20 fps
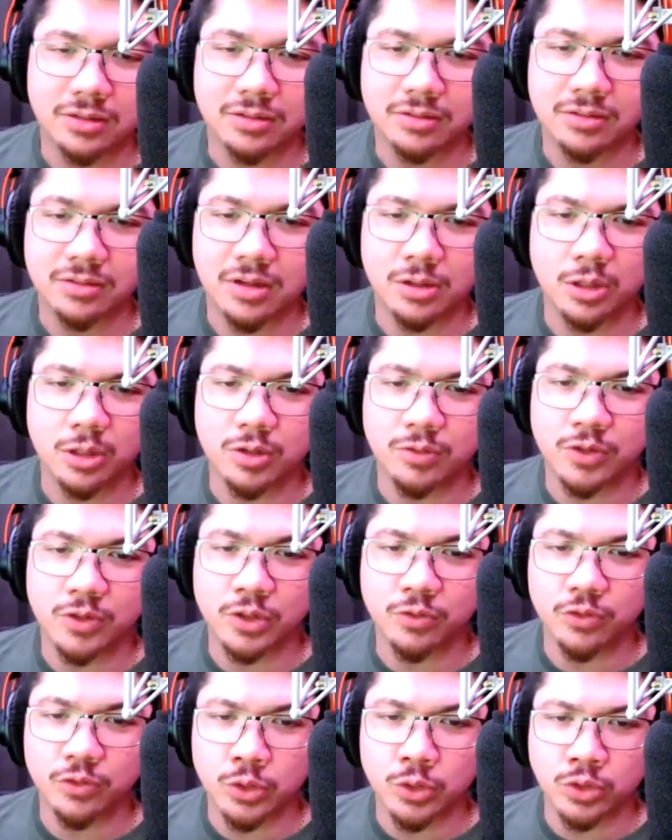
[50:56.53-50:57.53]
A look of
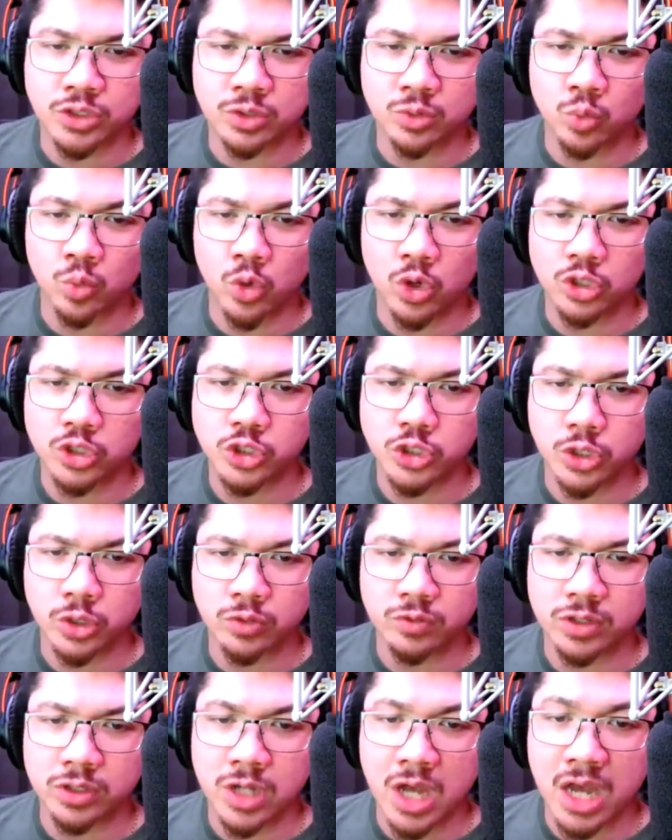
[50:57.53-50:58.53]
confusion washed
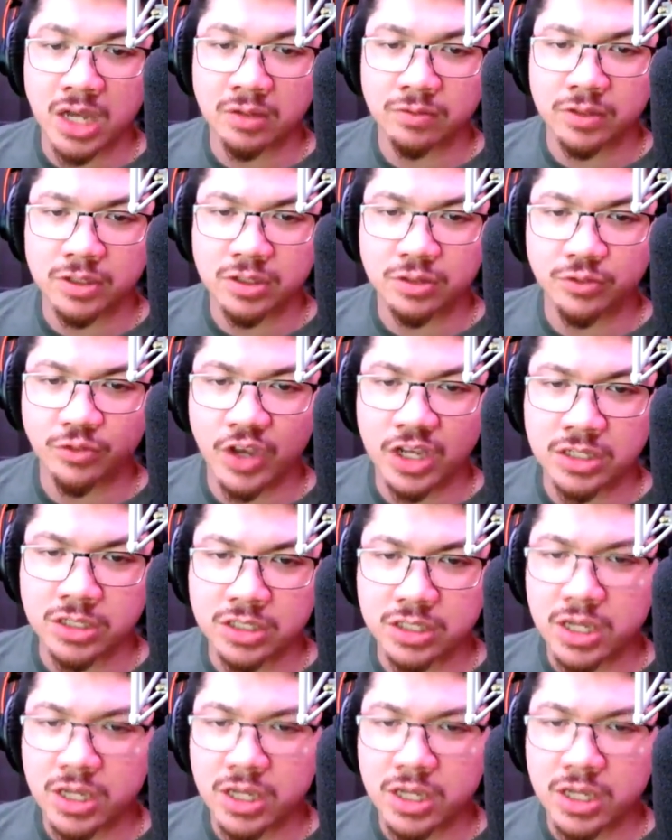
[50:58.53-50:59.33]
over Ivy's face.